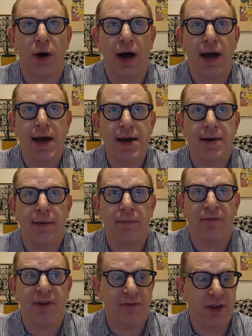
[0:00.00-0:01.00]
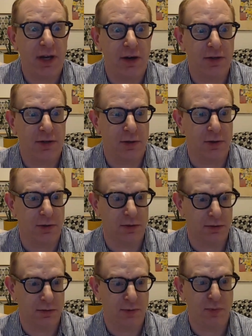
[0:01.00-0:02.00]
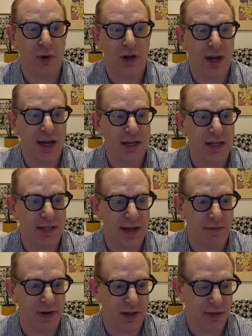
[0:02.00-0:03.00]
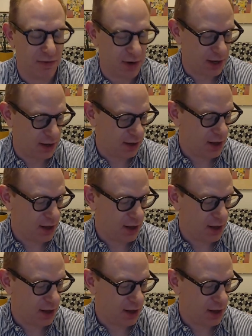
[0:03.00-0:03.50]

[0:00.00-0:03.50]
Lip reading: I am 50 years old. I was born in 1973.